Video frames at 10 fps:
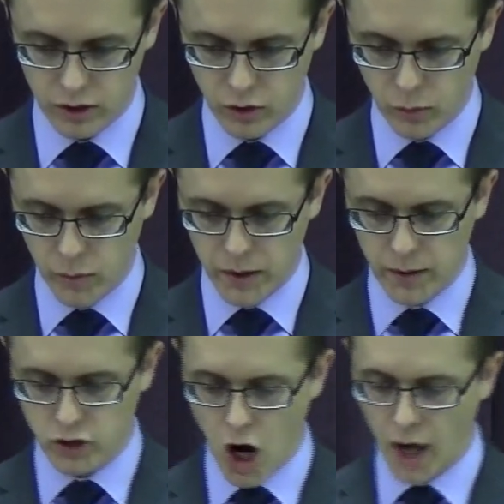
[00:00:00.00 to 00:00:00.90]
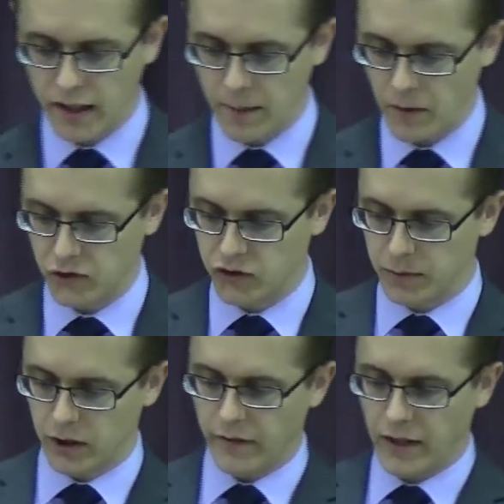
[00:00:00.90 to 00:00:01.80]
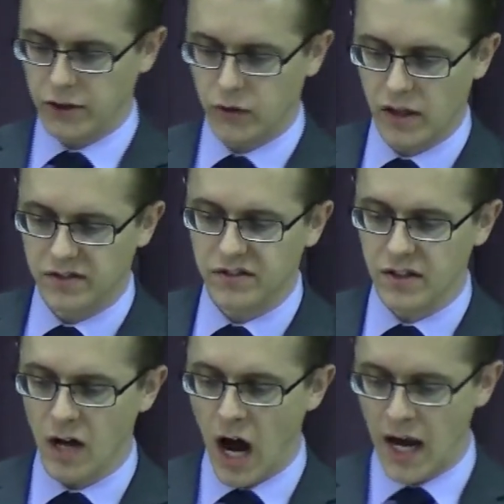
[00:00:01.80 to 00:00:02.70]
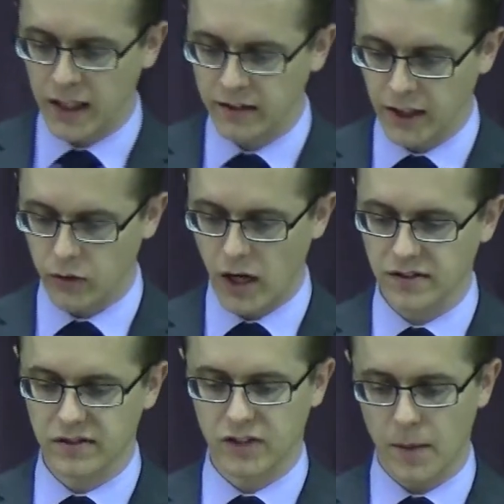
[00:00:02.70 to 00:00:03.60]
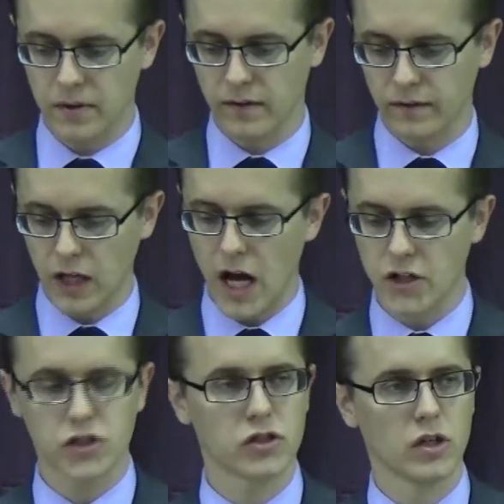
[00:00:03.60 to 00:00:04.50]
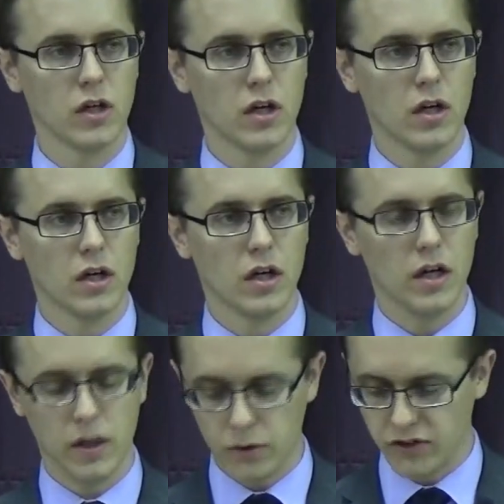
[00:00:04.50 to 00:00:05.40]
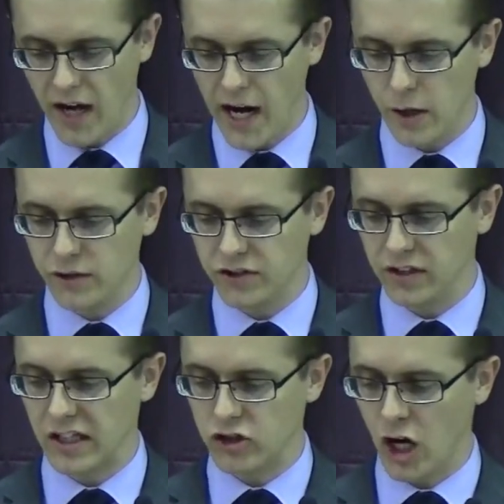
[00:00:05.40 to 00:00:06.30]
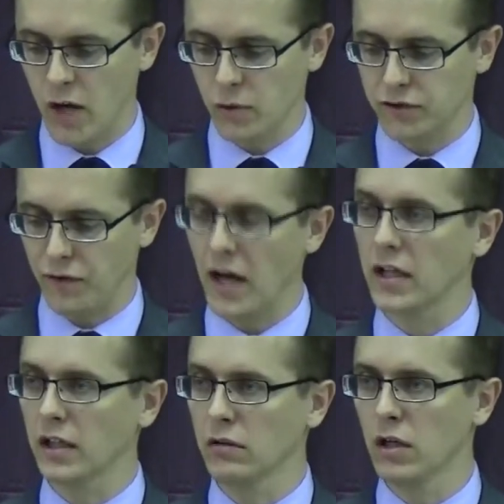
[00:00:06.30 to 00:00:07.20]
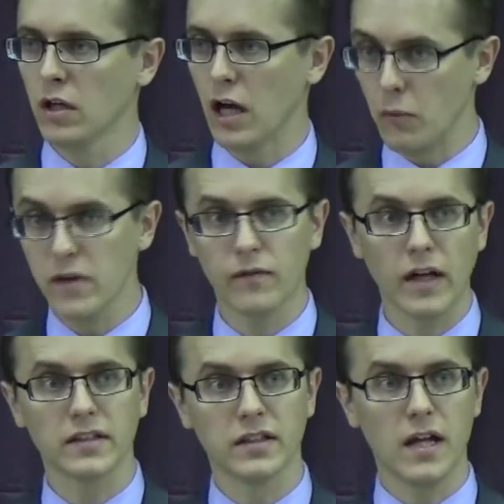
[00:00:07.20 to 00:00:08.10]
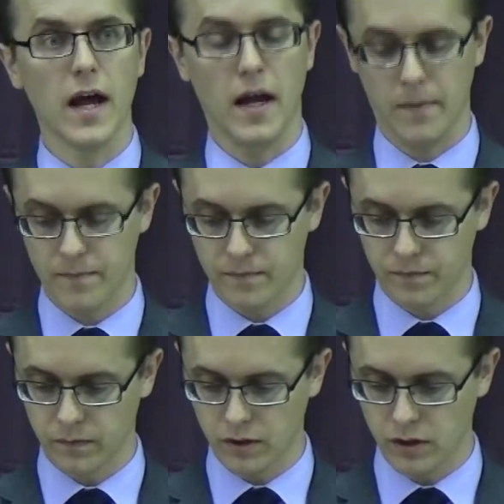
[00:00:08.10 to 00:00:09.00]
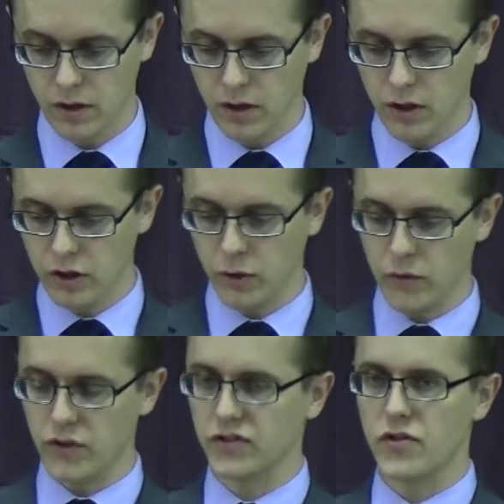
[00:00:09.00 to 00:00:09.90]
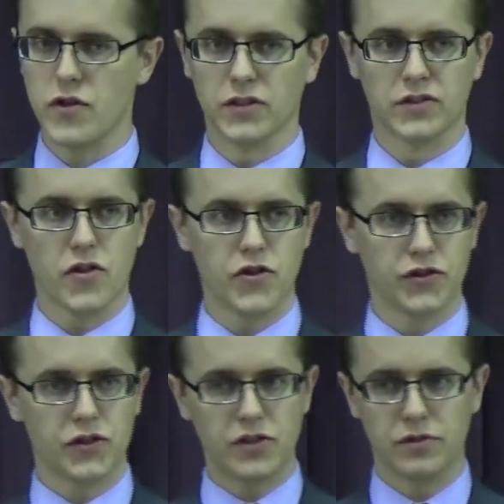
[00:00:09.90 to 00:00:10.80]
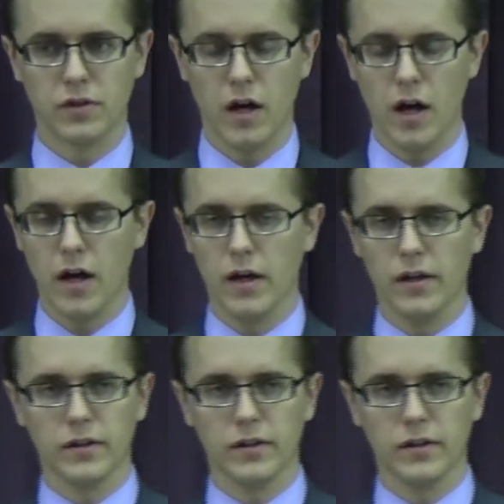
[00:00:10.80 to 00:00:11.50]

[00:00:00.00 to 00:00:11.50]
And when we were talking about the spirit of Antichrist, denying that Christ has come in the flesh, it was a heresy that John was fighting, and we fight today. You know, this this uh,